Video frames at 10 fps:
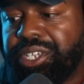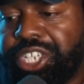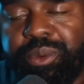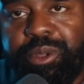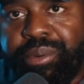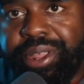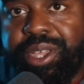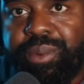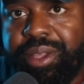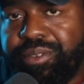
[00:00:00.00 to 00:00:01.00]
should we
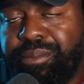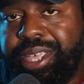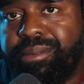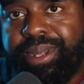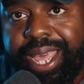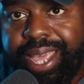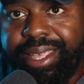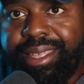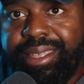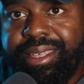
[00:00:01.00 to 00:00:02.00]
break away from being black?